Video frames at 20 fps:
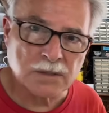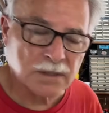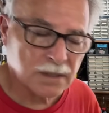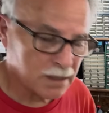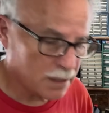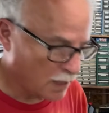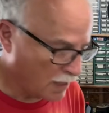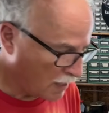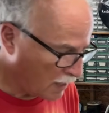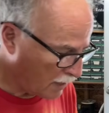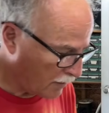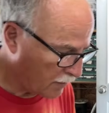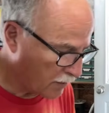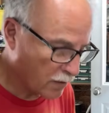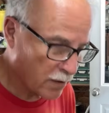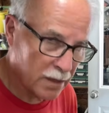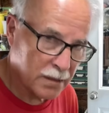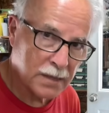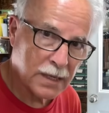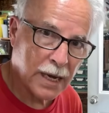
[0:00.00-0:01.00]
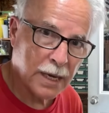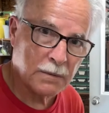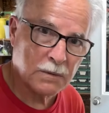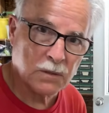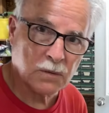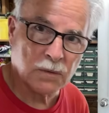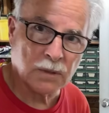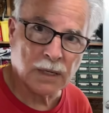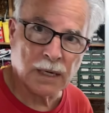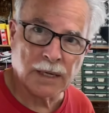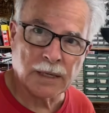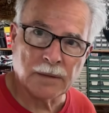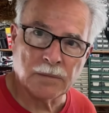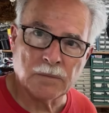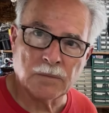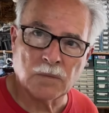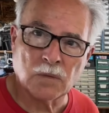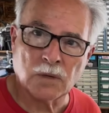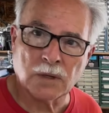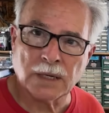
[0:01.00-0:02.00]
and there are times when
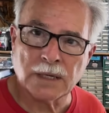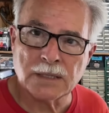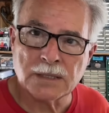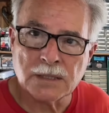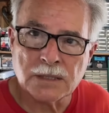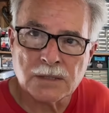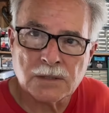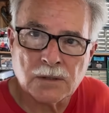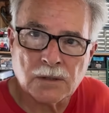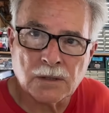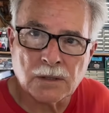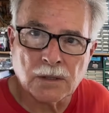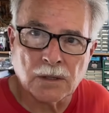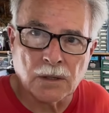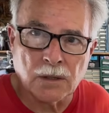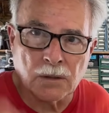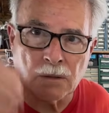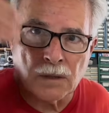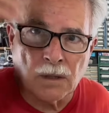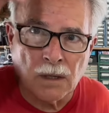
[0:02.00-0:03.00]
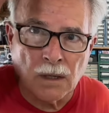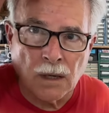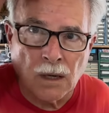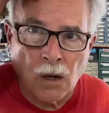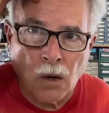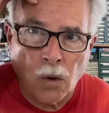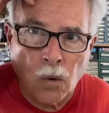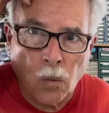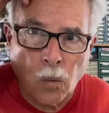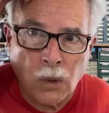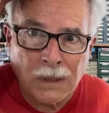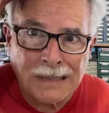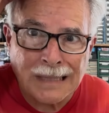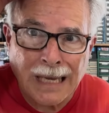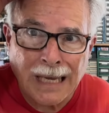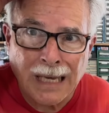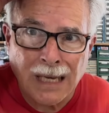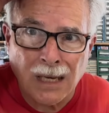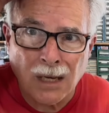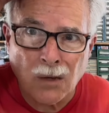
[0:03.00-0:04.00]
I just sort of go, what the
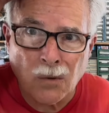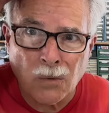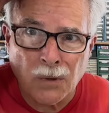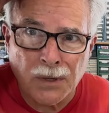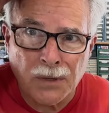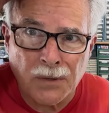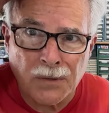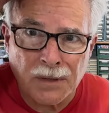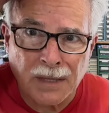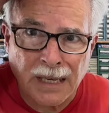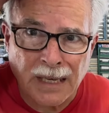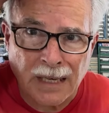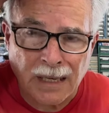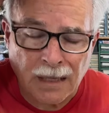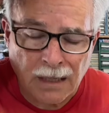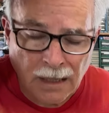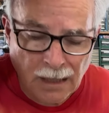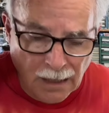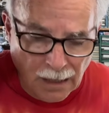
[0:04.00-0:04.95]
hell were you thinking?